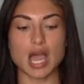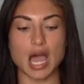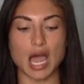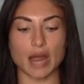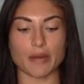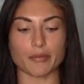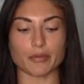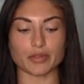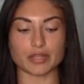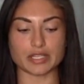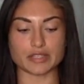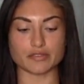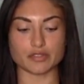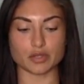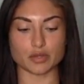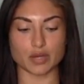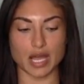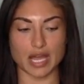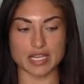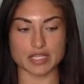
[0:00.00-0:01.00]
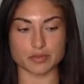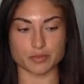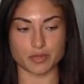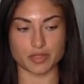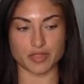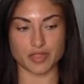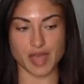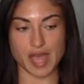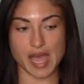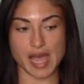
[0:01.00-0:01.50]
I will leave you guys
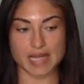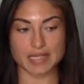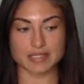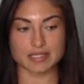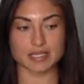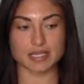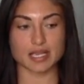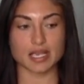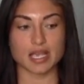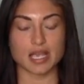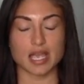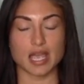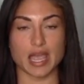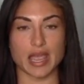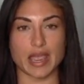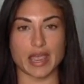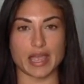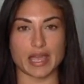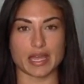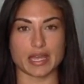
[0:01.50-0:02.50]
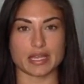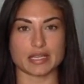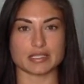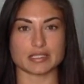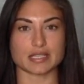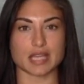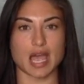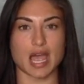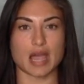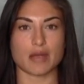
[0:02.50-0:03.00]
with that,
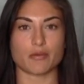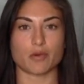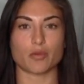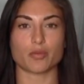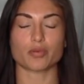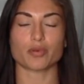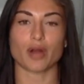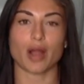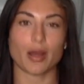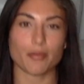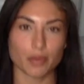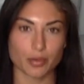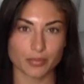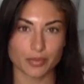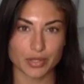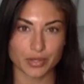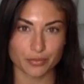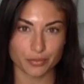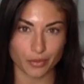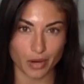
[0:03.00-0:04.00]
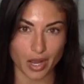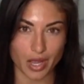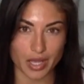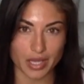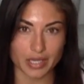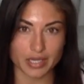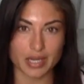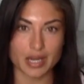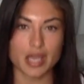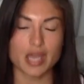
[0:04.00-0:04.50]
and I will probably
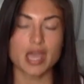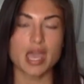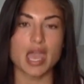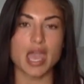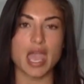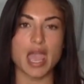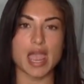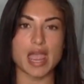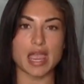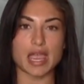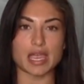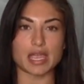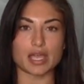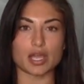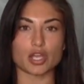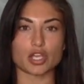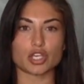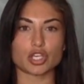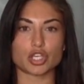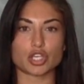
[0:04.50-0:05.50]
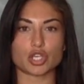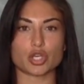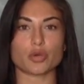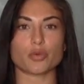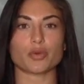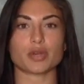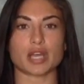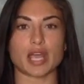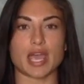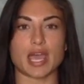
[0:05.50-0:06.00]
run a
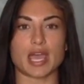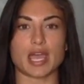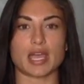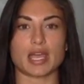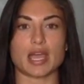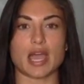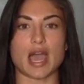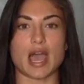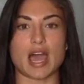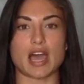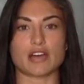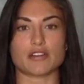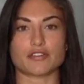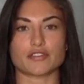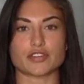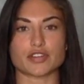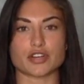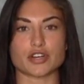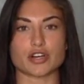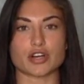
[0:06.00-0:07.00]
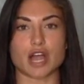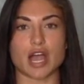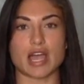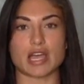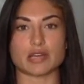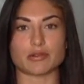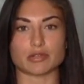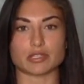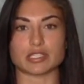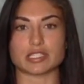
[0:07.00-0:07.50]
Q&A after
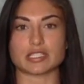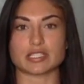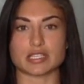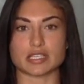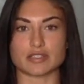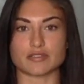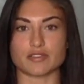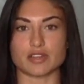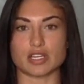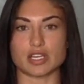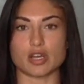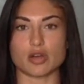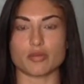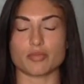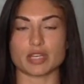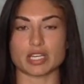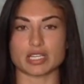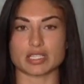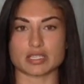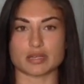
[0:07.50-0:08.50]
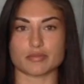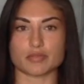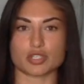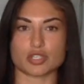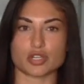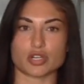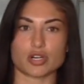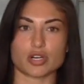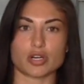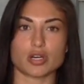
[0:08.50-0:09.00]
I release this video, because I'm
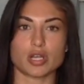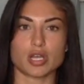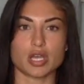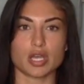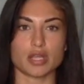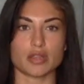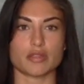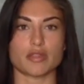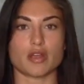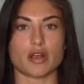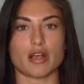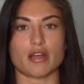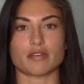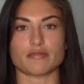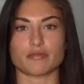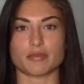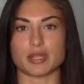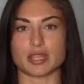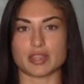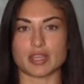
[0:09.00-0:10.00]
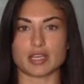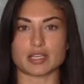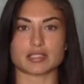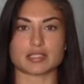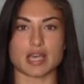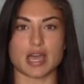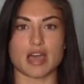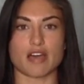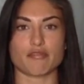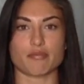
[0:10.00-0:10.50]
sure there have been things
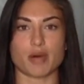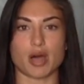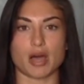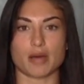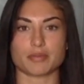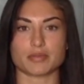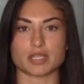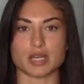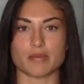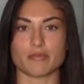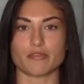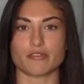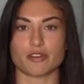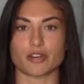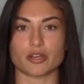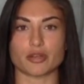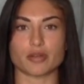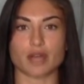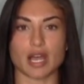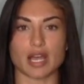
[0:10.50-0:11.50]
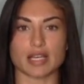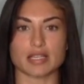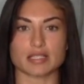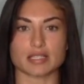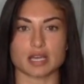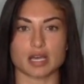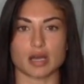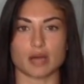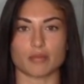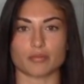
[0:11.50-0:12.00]
that have popped up for you guys,
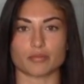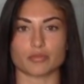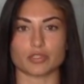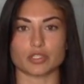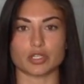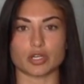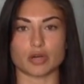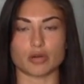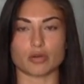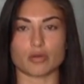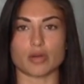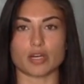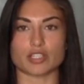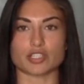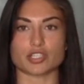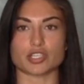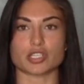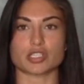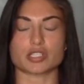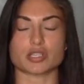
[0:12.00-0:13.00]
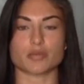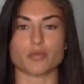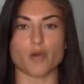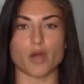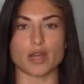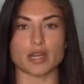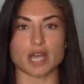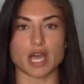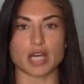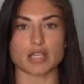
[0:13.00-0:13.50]
you know, questions and
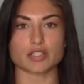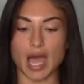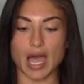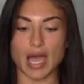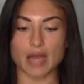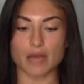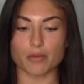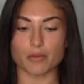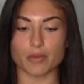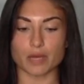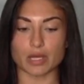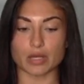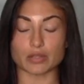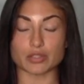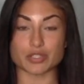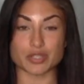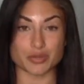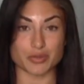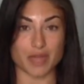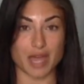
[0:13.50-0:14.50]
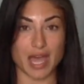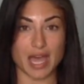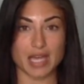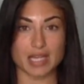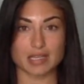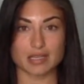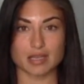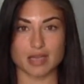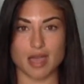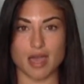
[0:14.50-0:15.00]
whatnot. So I will do
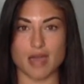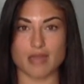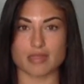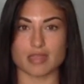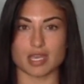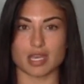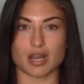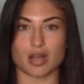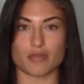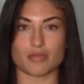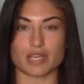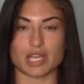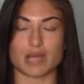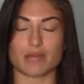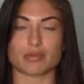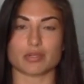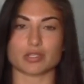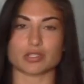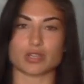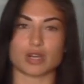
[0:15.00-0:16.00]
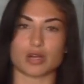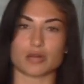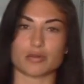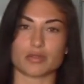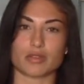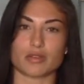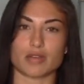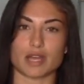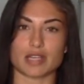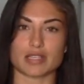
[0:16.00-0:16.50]
that, and then I'll be able to talk
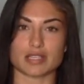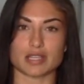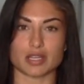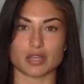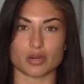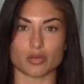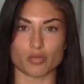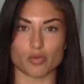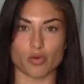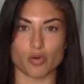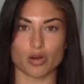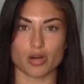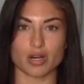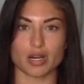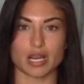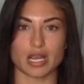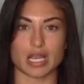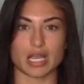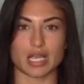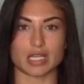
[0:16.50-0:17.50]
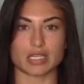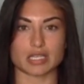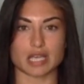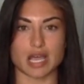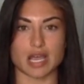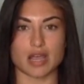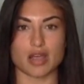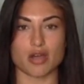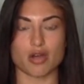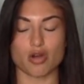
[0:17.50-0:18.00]
with you guys a little more, and
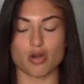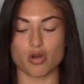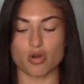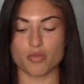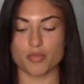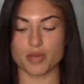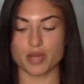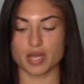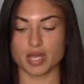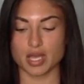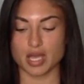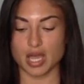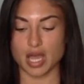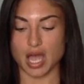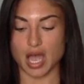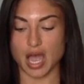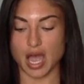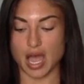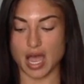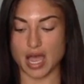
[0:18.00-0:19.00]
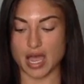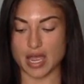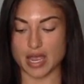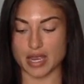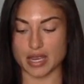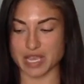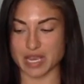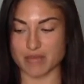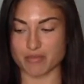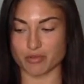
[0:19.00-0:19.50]
I hope
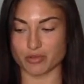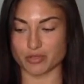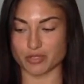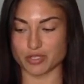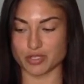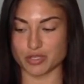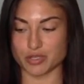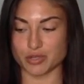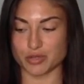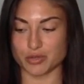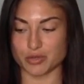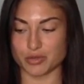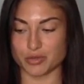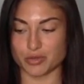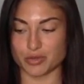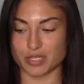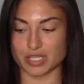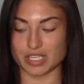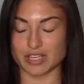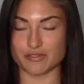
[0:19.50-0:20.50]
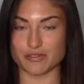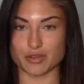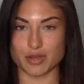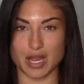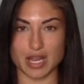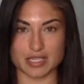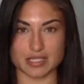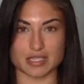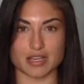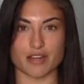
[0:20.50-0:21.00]
I'm able to give you
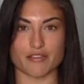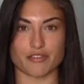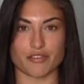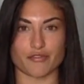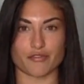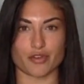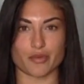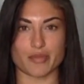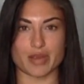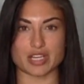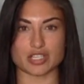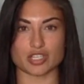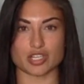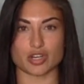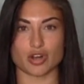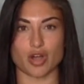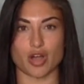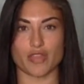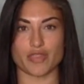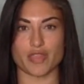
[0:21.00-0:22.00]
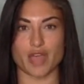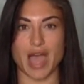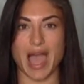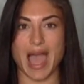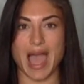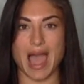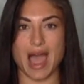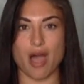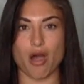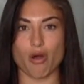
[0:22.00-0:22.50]
guys enough information on the
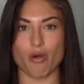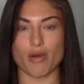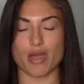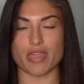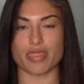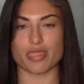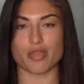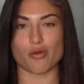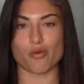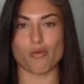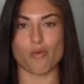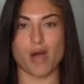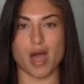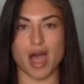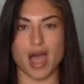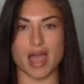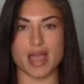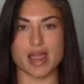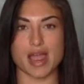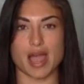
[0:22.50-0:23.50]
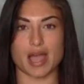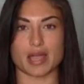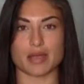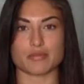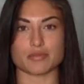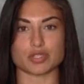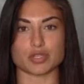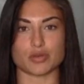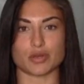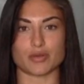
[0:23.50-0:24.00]
how and the why
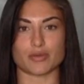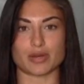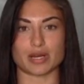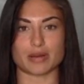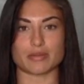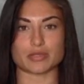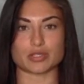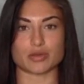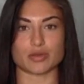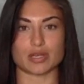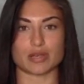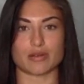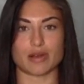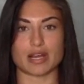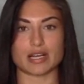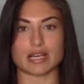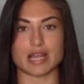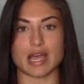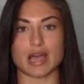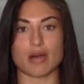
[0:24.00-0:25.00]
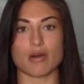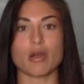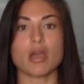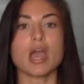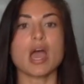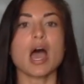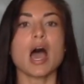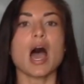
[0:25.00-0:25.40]
I'm doing what I'm doing right now.